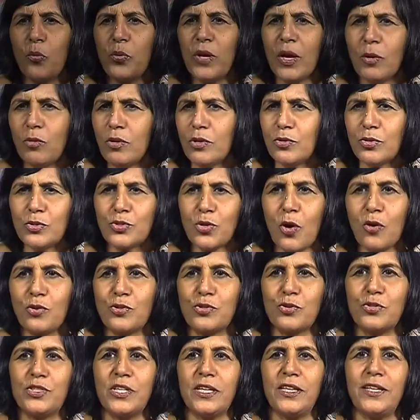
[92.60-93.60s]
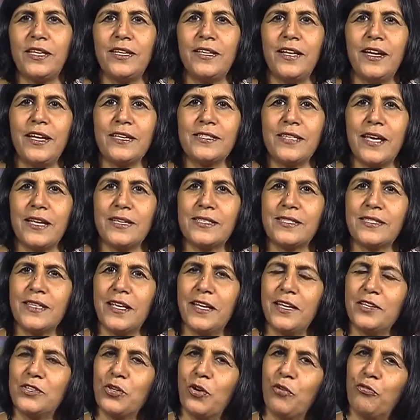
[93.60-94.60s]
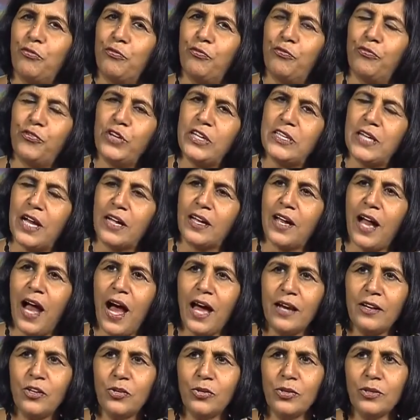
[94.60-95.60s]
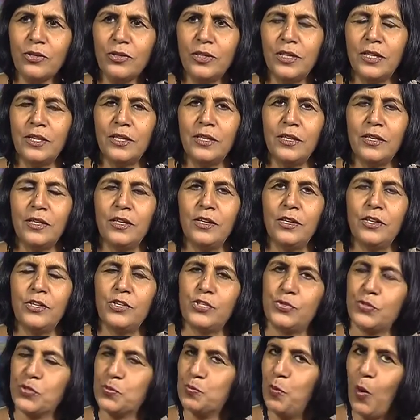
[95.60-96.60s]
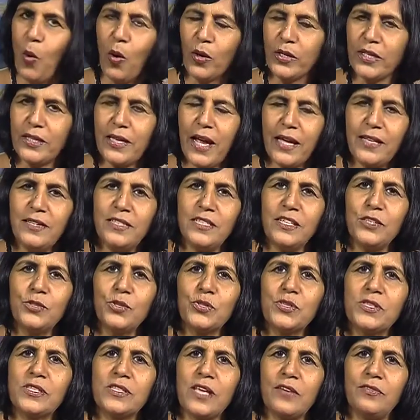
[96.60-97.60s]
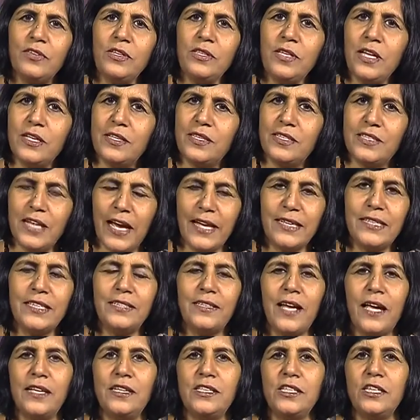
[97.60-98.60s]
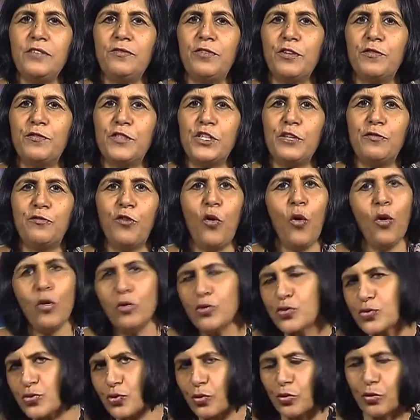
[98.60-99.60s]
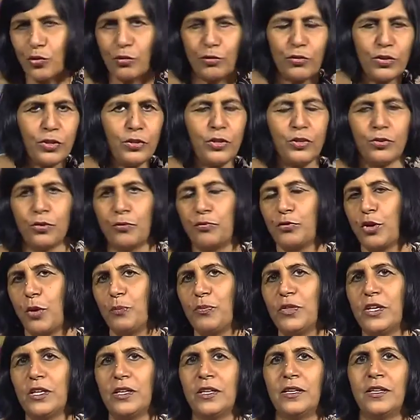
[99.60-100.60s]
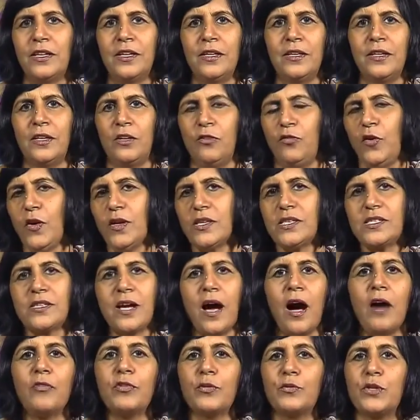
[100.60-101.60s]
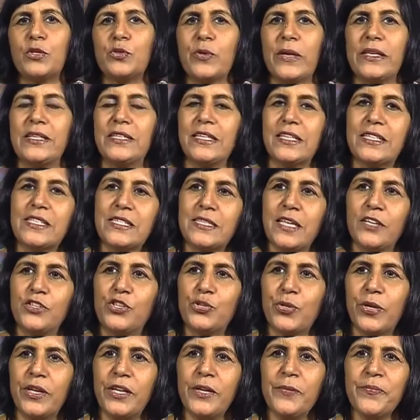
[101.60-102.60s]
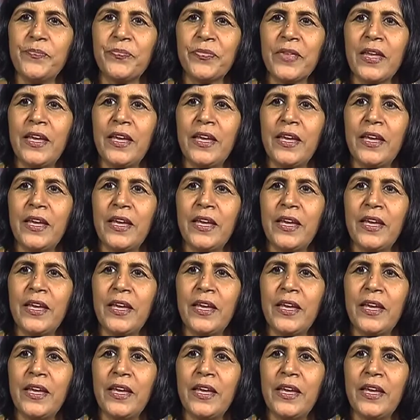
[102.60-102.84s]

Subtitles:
we are going to talk today, as I said, of Frida Kahlo. She was born in 1907 and died in 1954. So, from the first half of the 20th century.